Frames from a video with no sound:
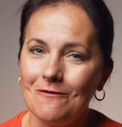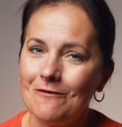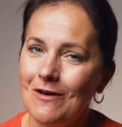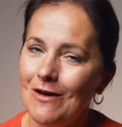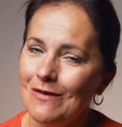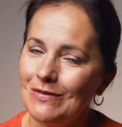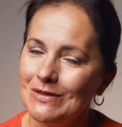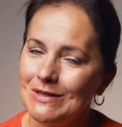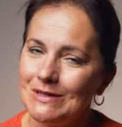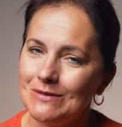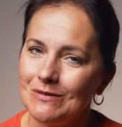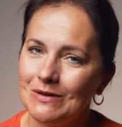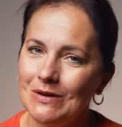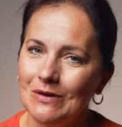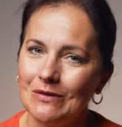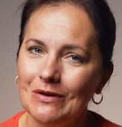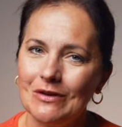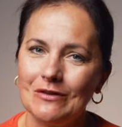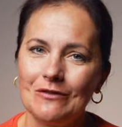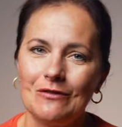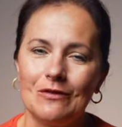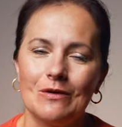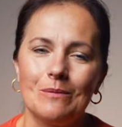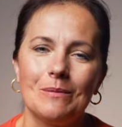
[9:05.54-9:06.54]
found this video
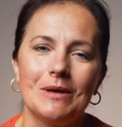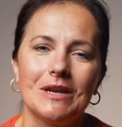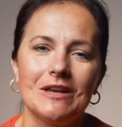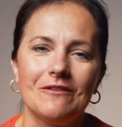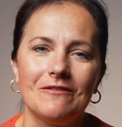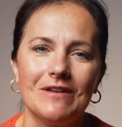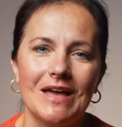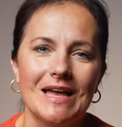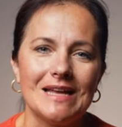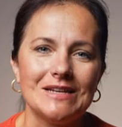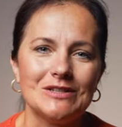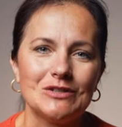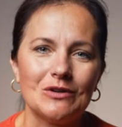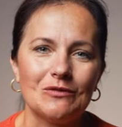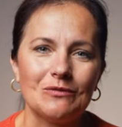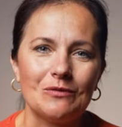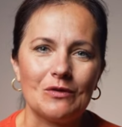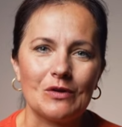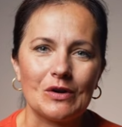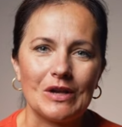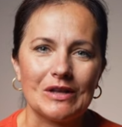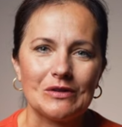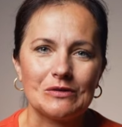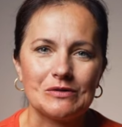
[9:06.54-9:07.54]
informative, and don't
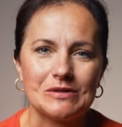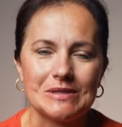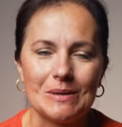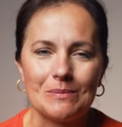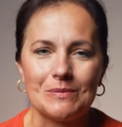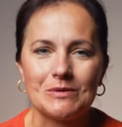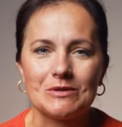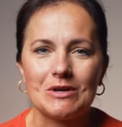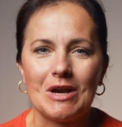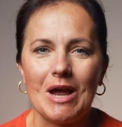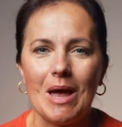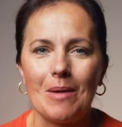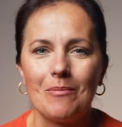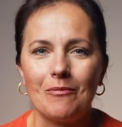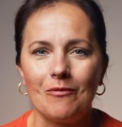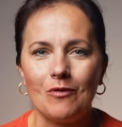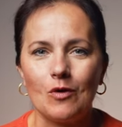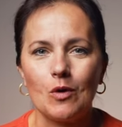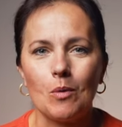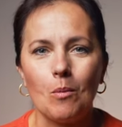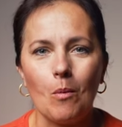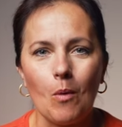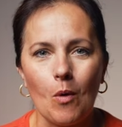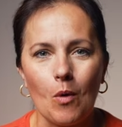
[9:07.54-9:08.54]
forget to subscribe
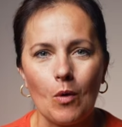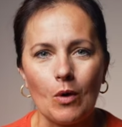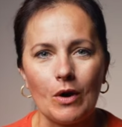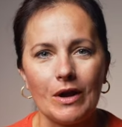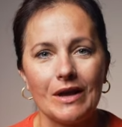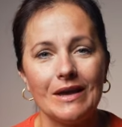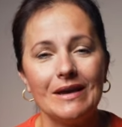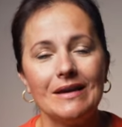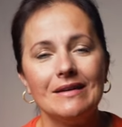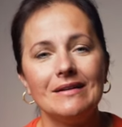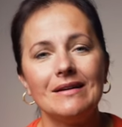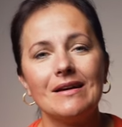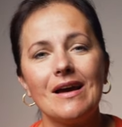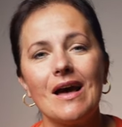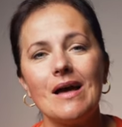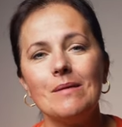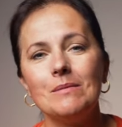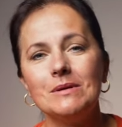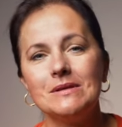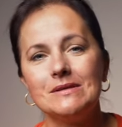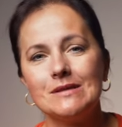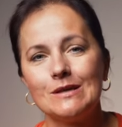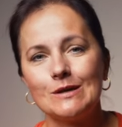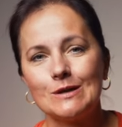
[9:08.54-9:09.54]
for more. In the
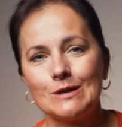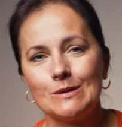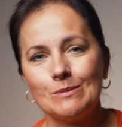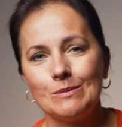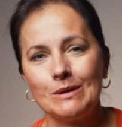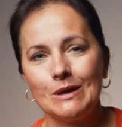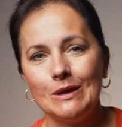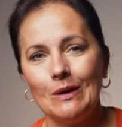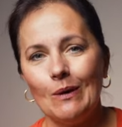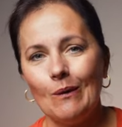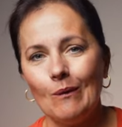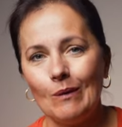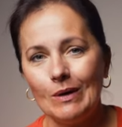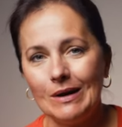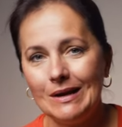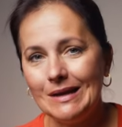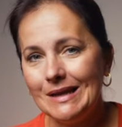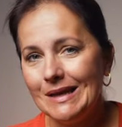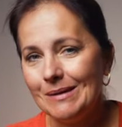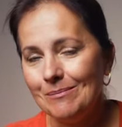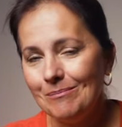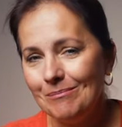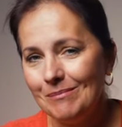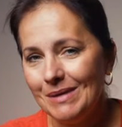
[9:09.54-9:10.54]
comment section below,
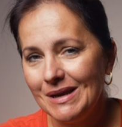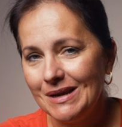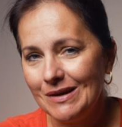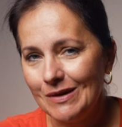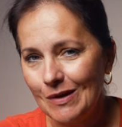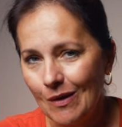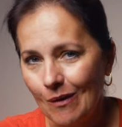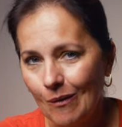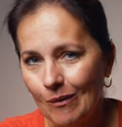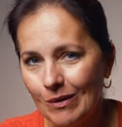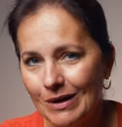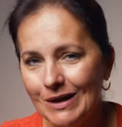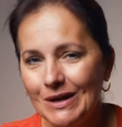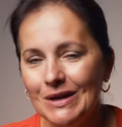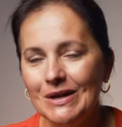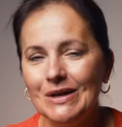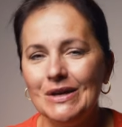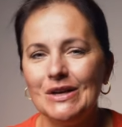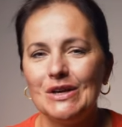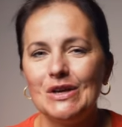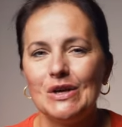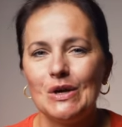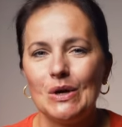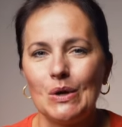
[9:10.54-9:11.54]
let me know
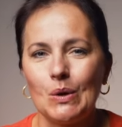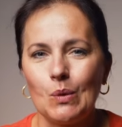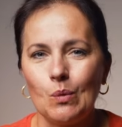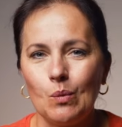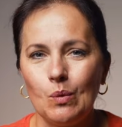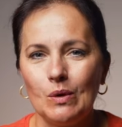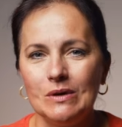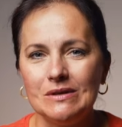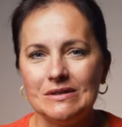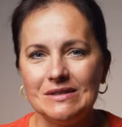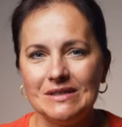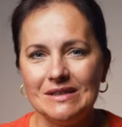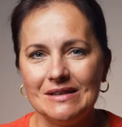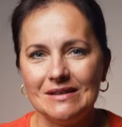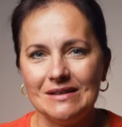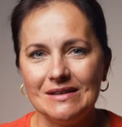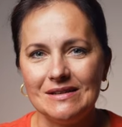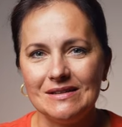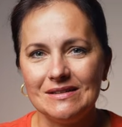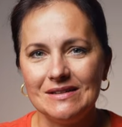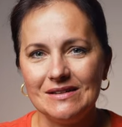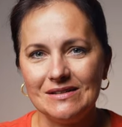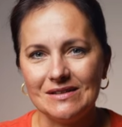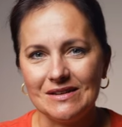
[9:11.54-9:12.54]
what
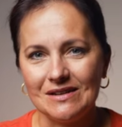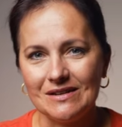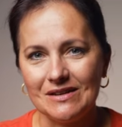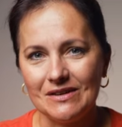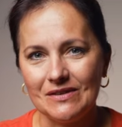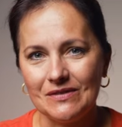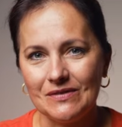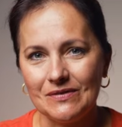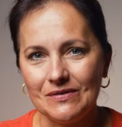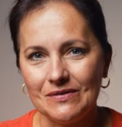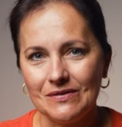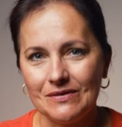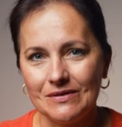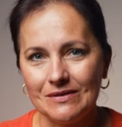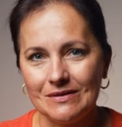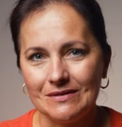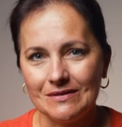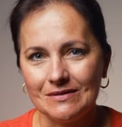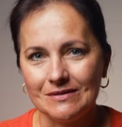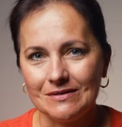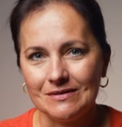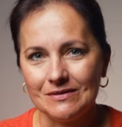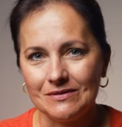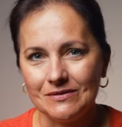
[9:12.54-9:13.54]
alternative
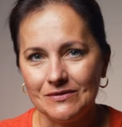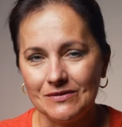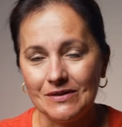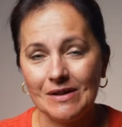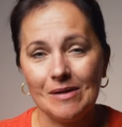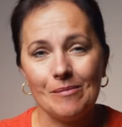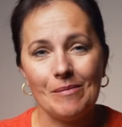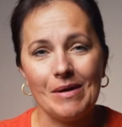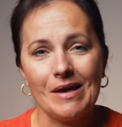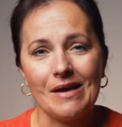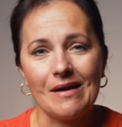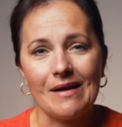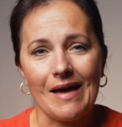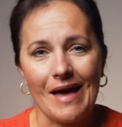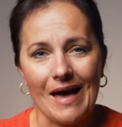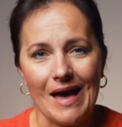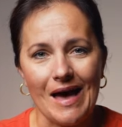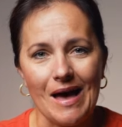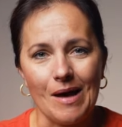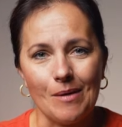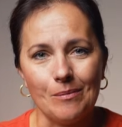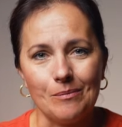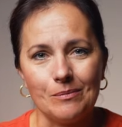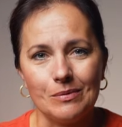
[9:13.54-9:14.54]
filming
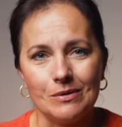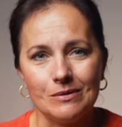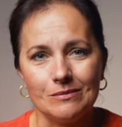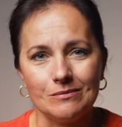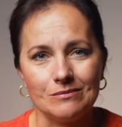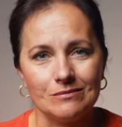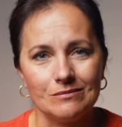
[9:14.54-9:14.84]
app